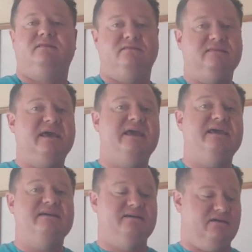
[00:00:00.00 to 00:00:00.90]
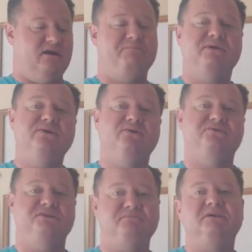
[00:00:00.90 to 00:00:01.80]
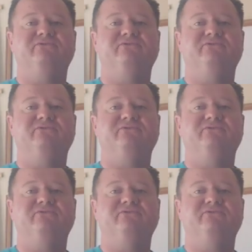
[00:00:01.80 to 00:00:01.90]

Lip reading: They appear to be